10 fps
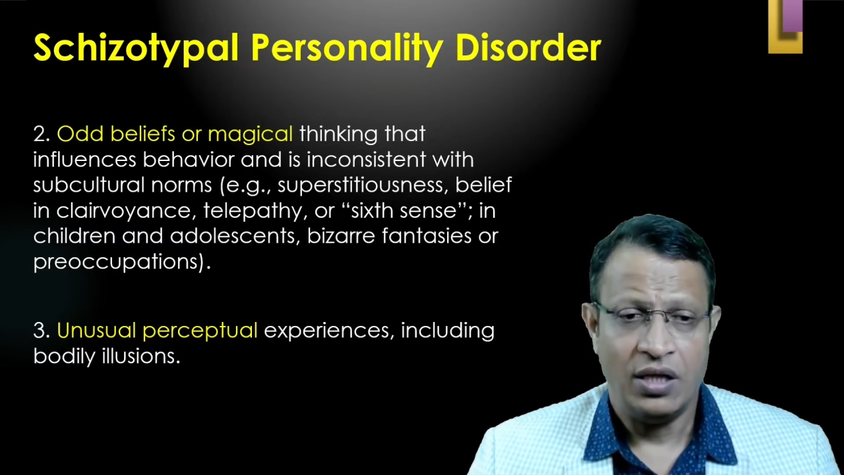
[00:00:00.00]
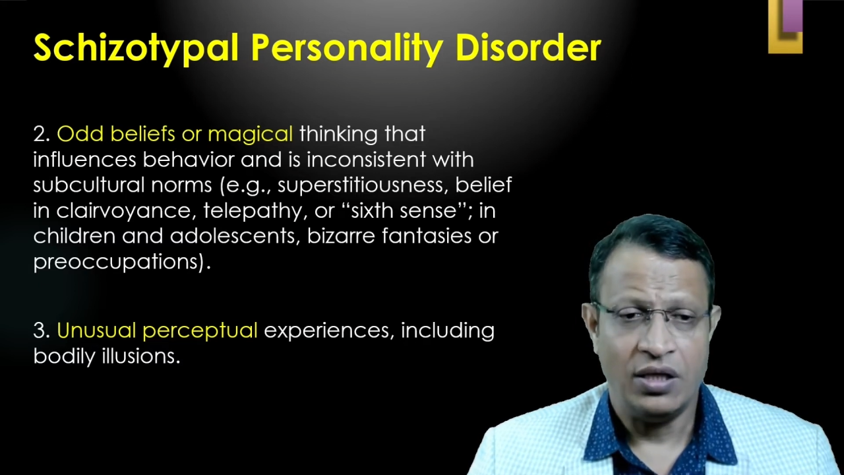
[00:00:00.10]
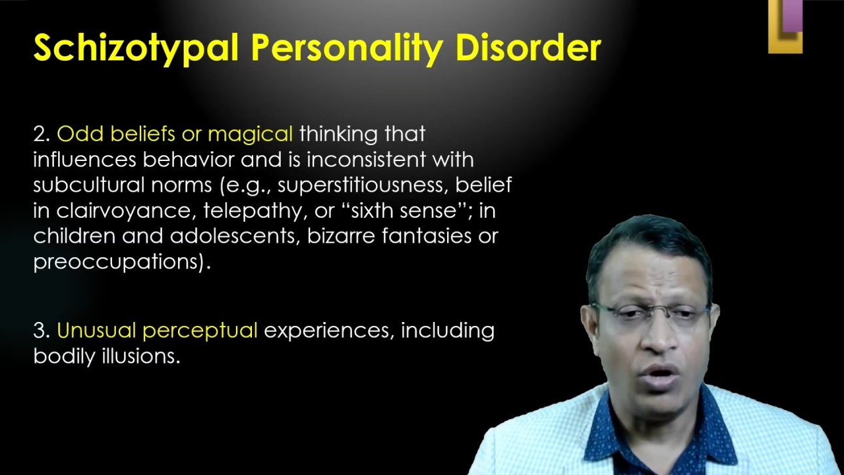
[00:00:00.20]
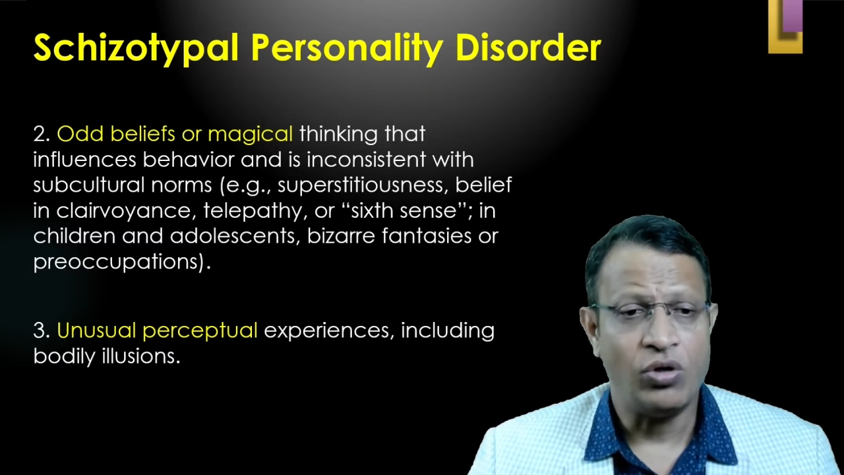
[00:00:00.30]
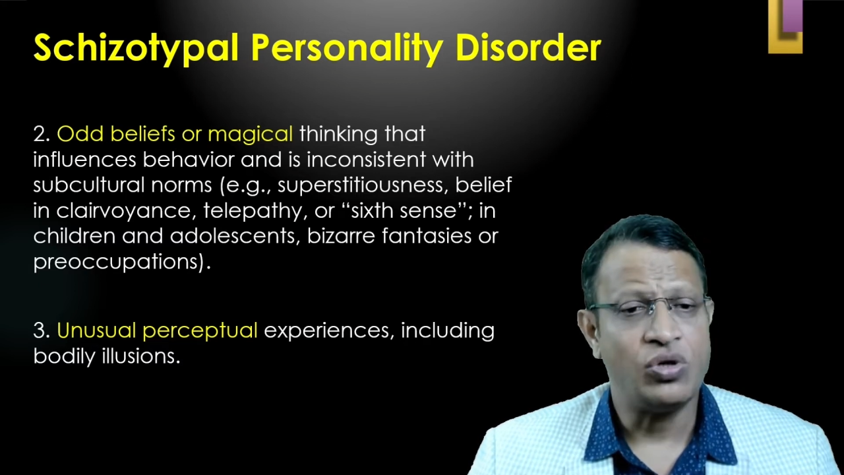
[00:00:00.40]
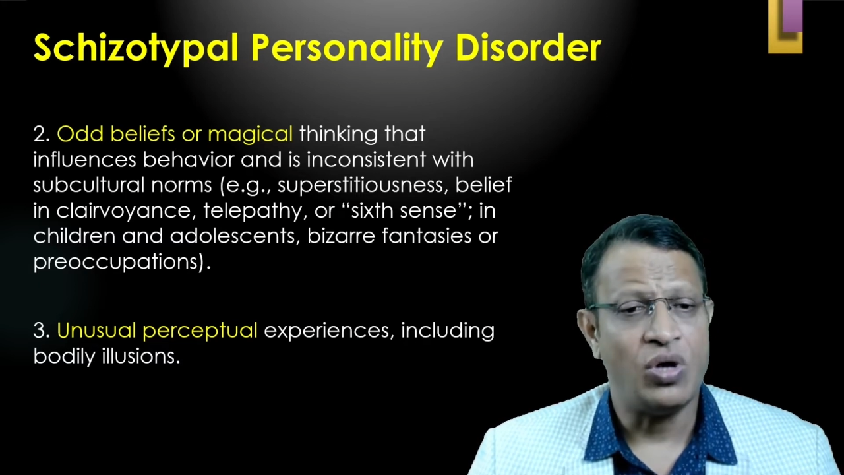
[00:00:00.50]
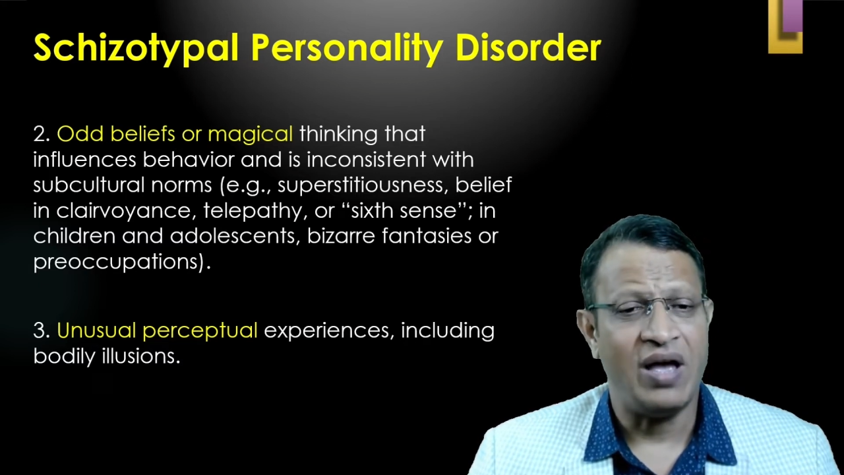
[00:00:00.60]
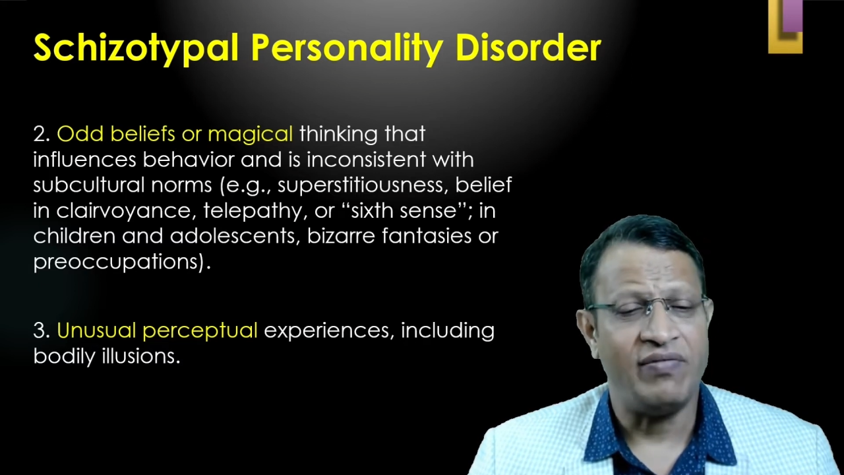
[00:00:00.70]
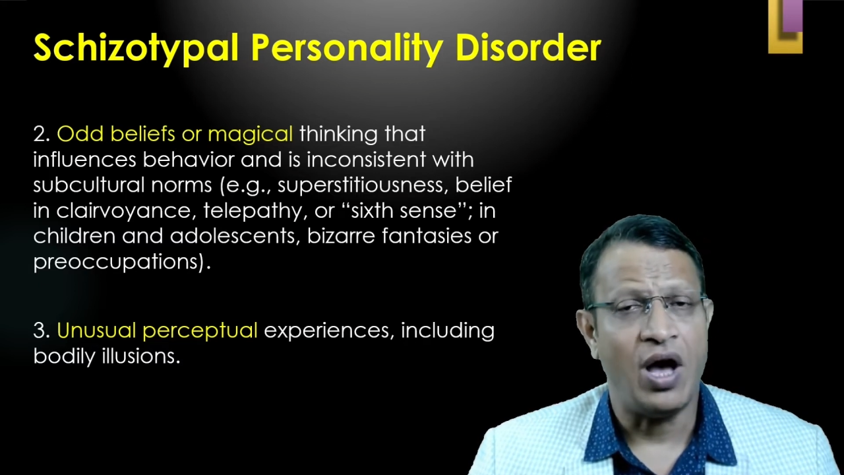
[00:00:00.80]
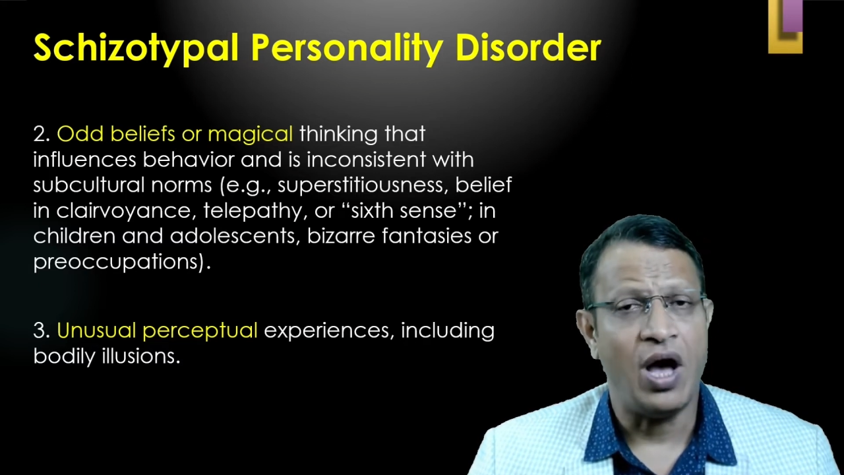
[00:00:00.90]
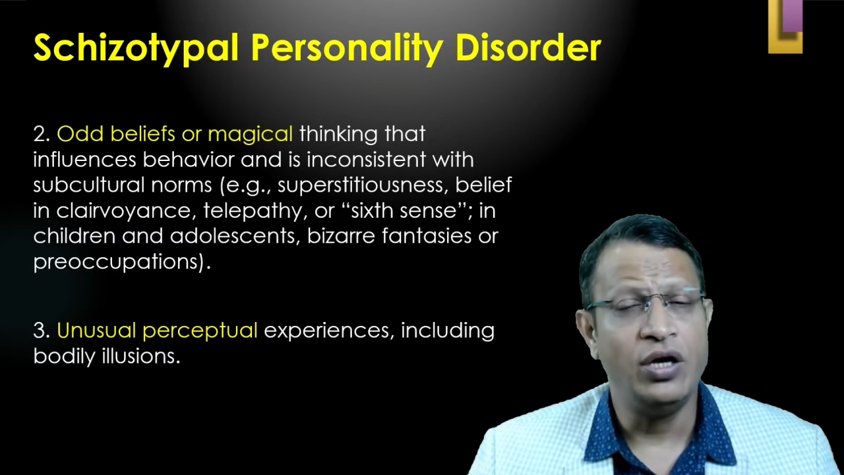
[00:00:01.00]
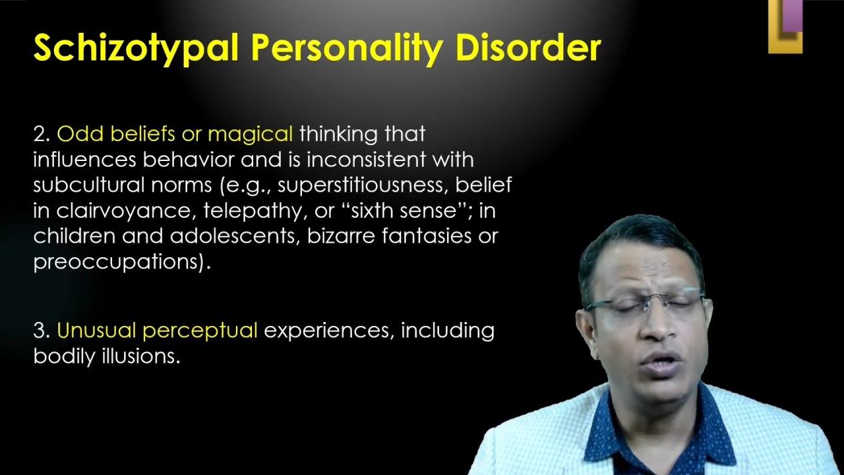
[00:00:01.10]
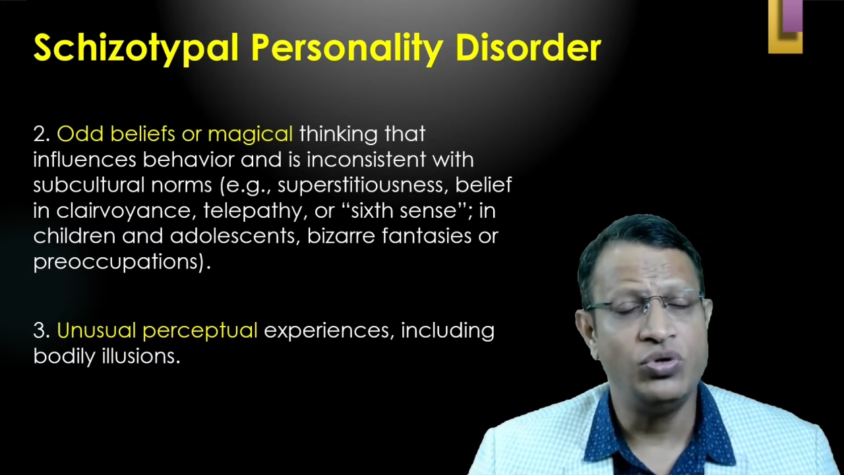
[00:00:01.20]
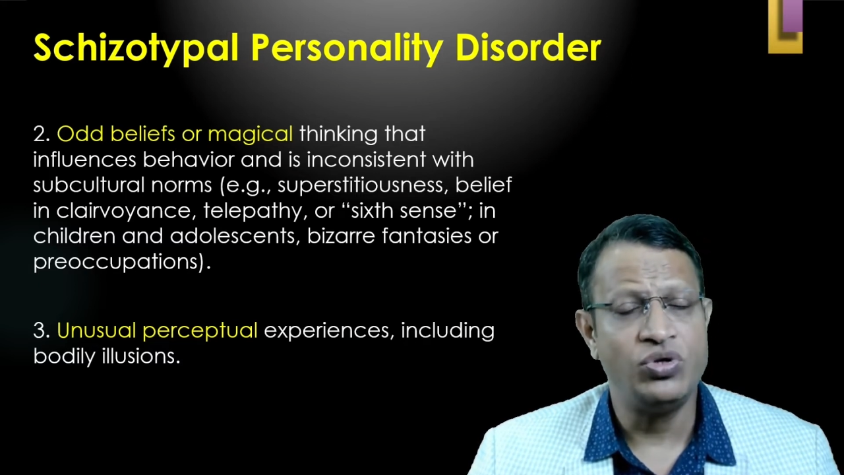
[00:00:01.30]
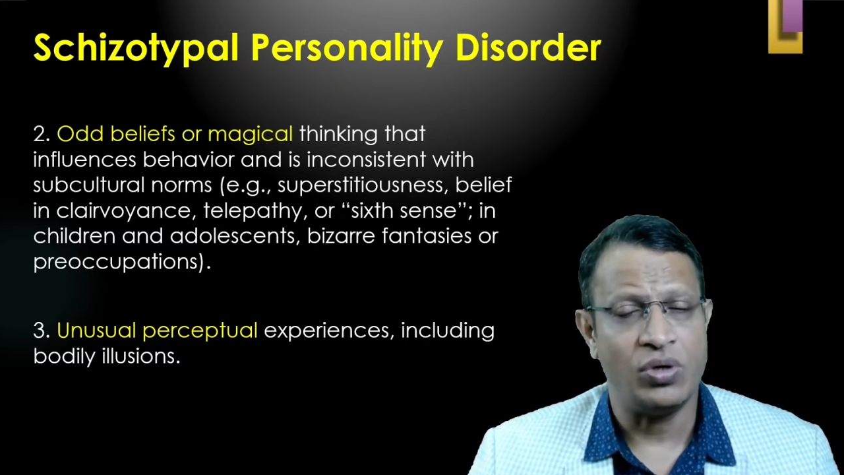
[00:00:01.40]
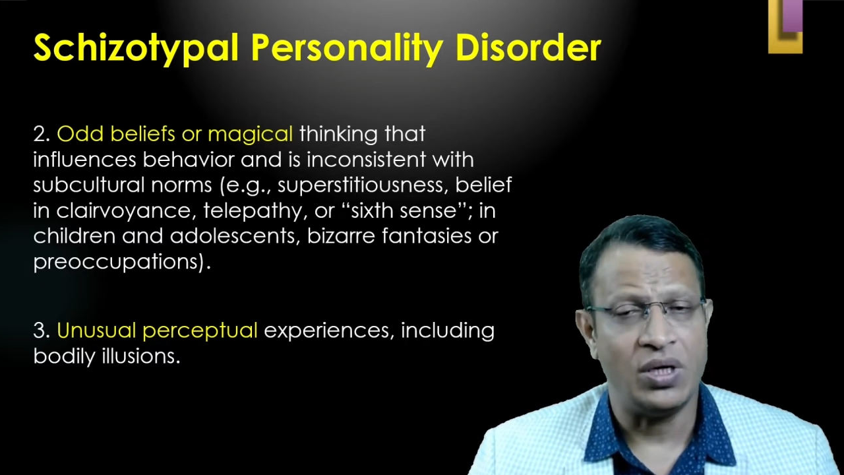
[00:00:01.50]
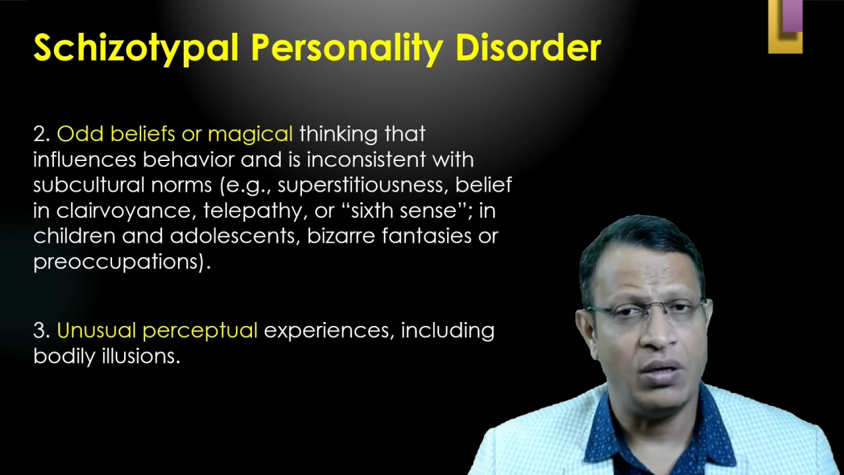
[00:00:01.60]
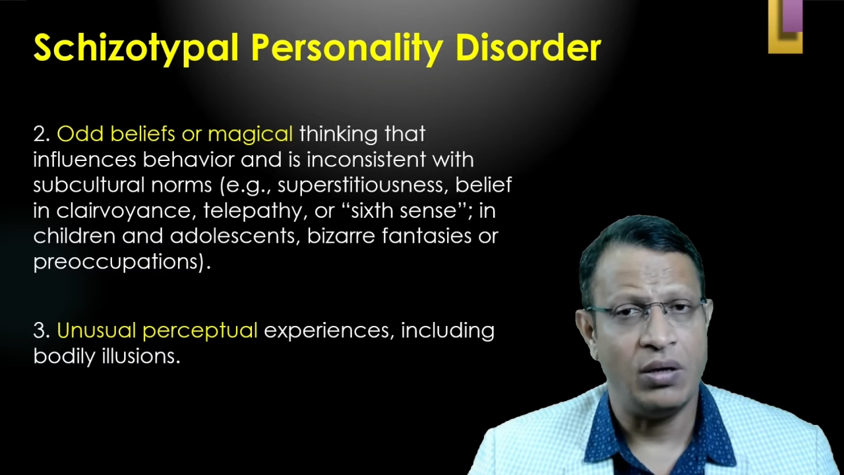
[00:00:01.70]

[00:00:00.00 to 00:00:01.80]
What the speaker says: They also have unusual